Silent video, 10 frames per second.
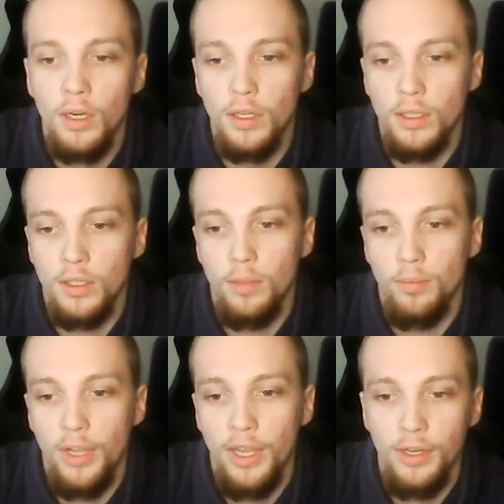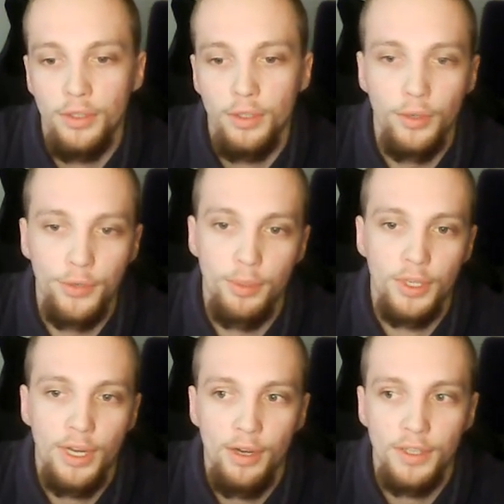and notable
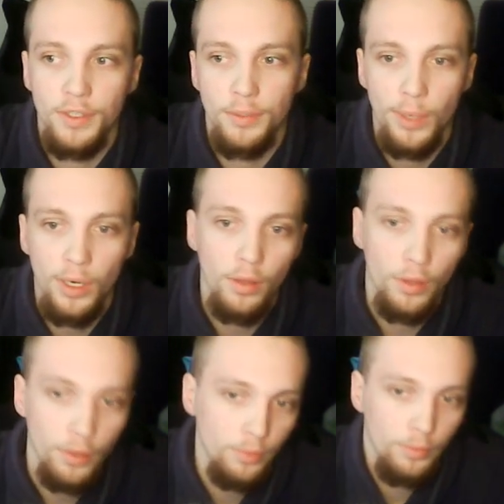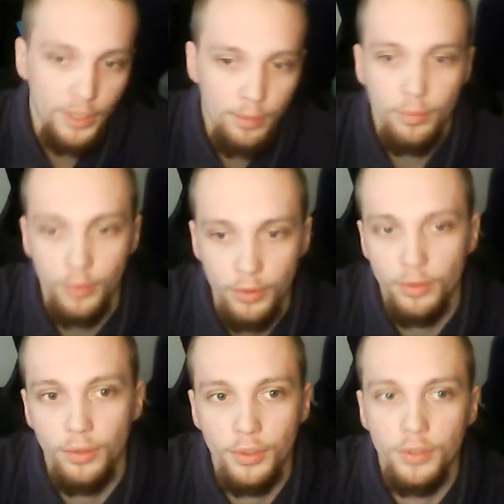characters as well, although yeah, I'm not
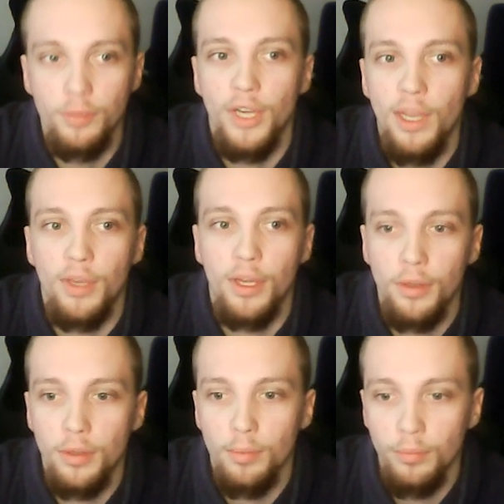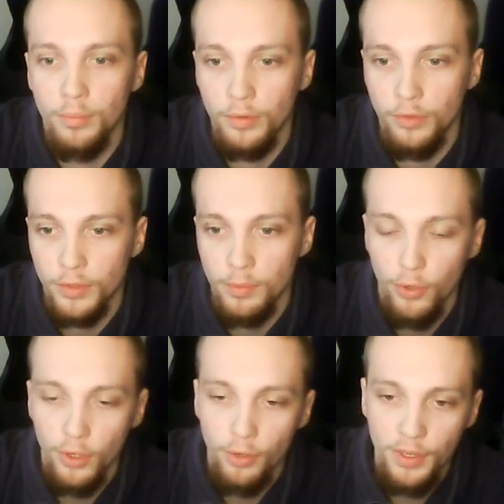going to be naming any of them for
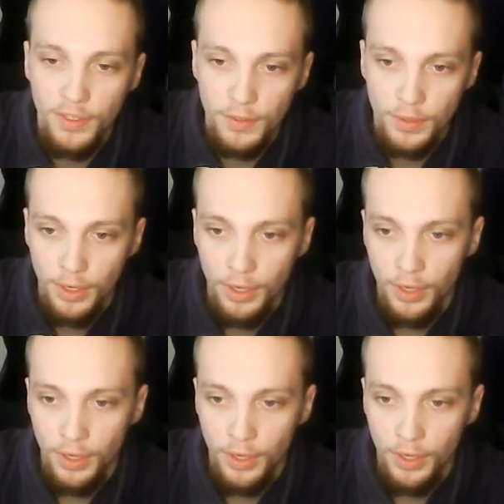spoiler reasons.